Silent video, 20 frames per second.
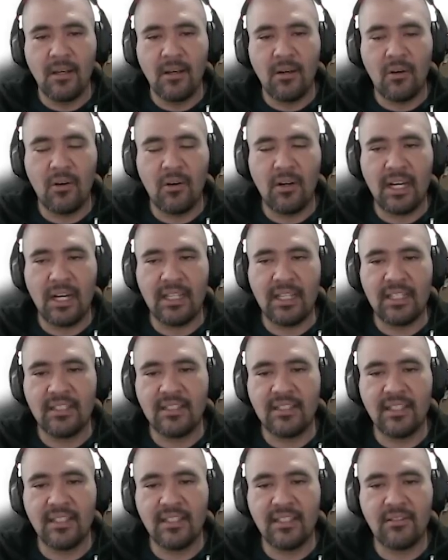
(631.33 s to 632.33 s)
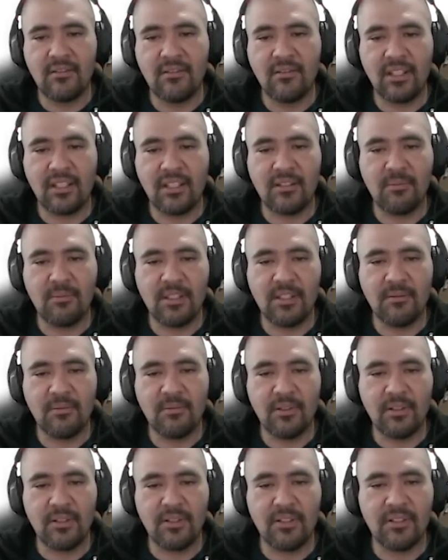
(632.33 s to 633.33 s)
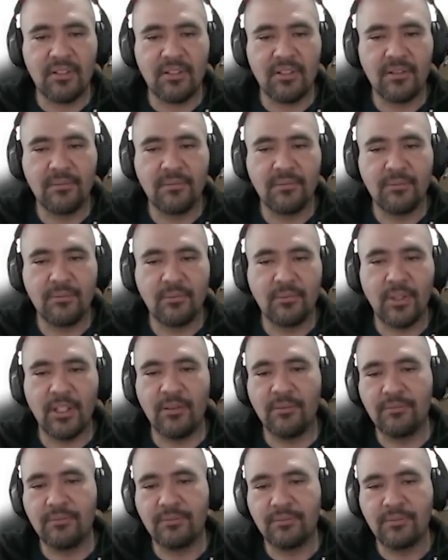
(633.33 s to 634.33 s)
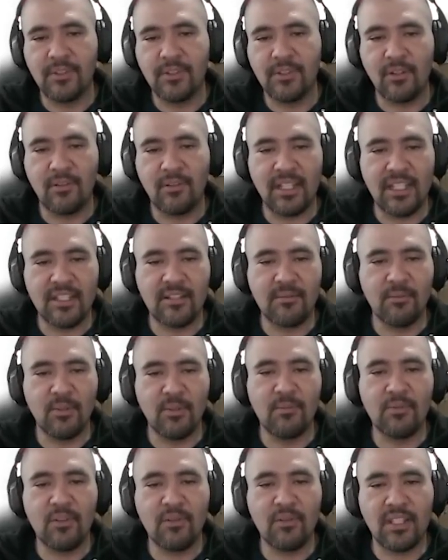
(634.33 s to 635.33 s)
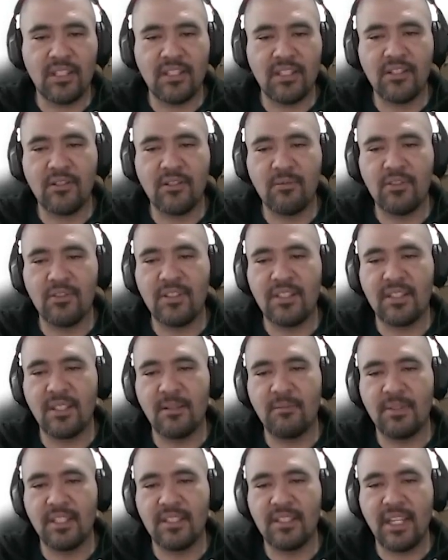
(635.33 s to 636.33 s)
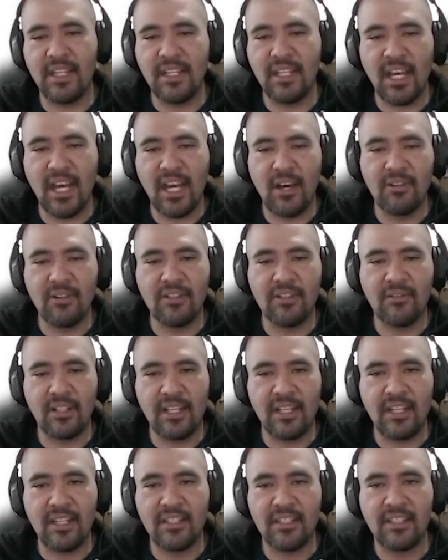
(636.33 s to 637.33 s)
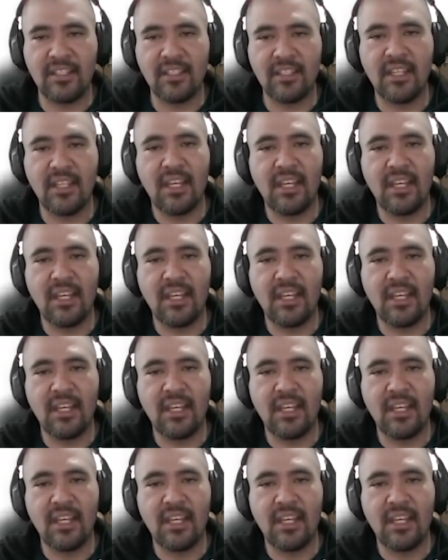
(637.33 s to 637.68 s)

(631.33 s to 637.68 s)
Or at least it's too expensive for us. Well, so let's move to the distributed system design, how it's organized.